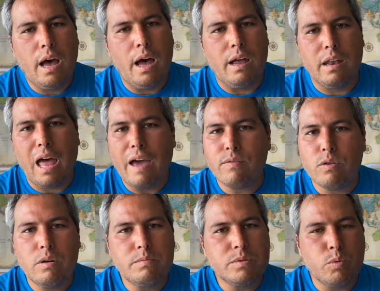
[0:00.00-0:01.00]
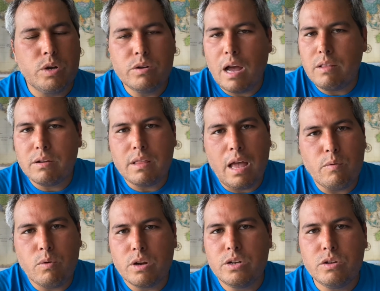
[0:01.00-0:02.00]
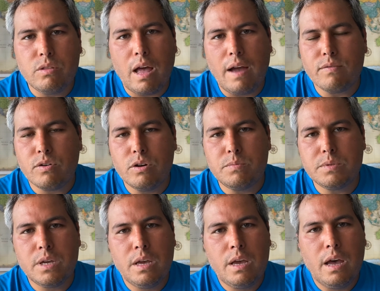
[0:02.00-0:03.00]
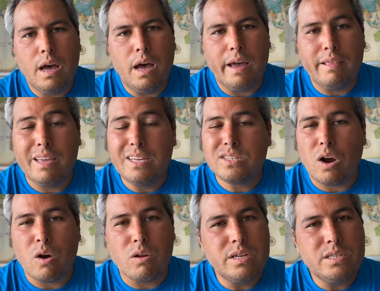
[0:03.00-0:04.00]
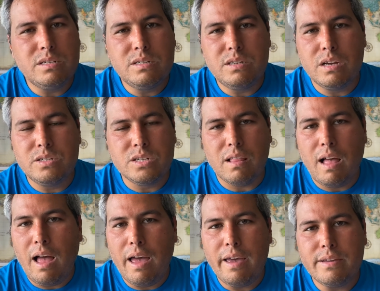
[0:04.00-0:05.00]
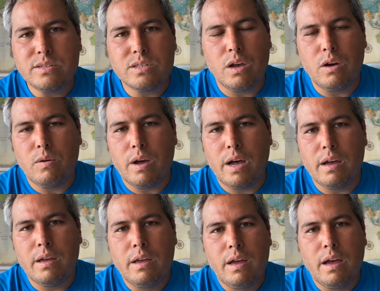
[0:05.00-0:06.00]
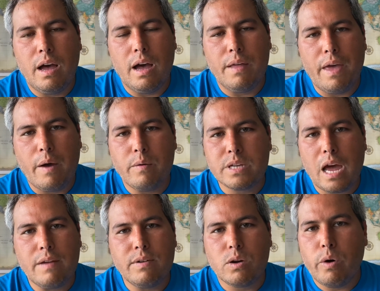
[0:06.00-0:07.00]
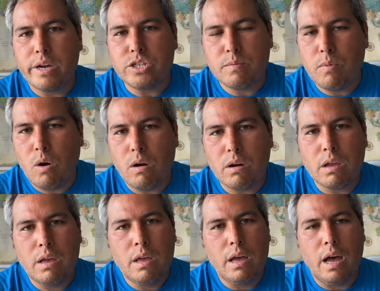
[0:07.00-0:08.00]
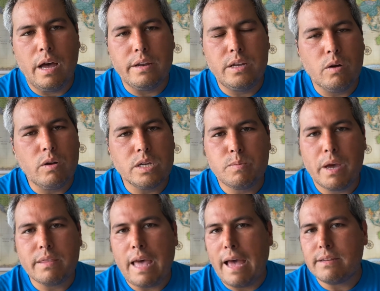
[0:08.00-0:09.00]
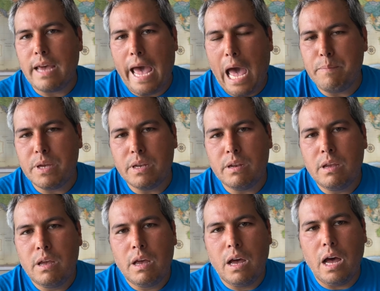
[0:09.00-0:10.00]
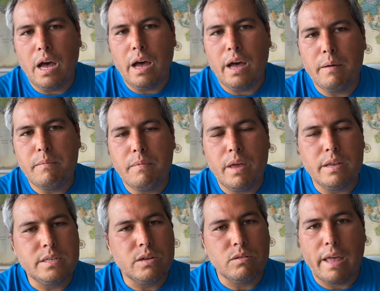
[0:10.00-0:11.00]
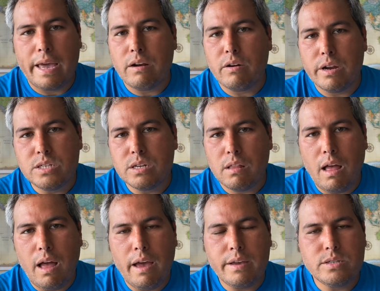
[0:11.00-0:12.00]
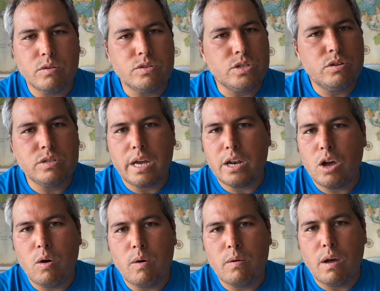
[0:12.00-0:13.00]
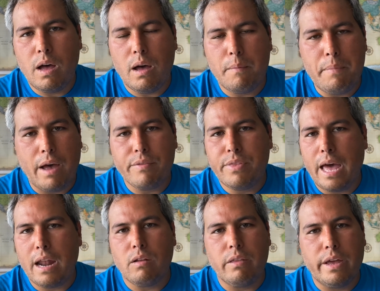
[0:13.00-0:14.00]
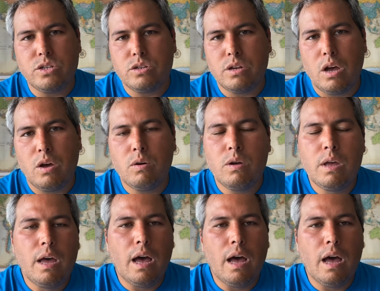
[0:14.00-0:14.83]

Uh, life groups, we do not look like we're going to do life groups uh, at least early July. So uh, uh, that was kind of a question mark. Uh, don't expect that to happen uh, until later in July. So as soon as I know about that, I'll let you know.